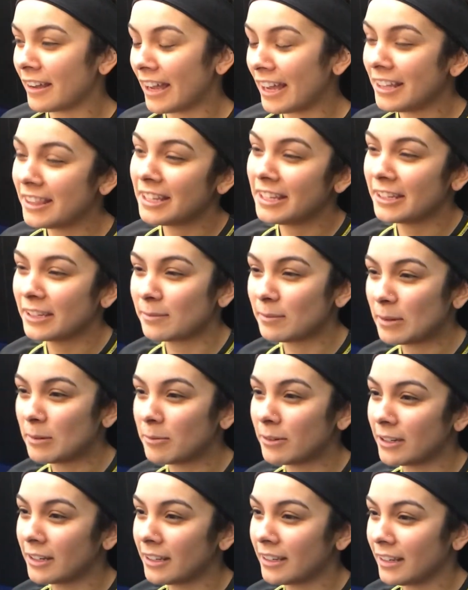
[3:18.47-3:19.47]
I think it'd be
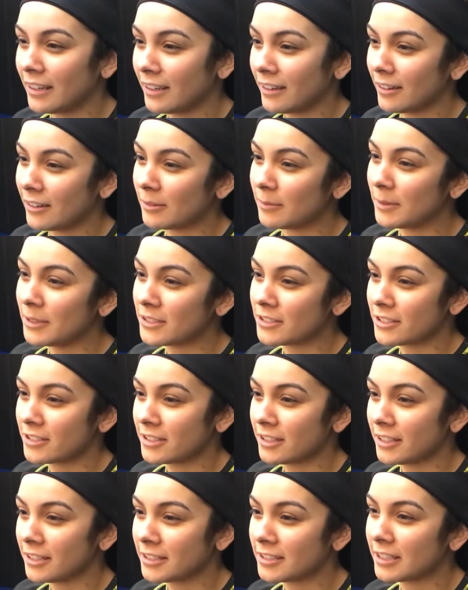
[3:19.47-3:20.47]
pretty
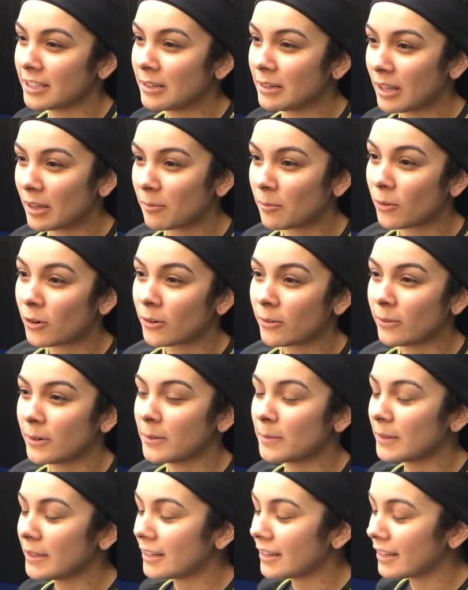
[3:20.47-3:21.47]
interesting to see like more women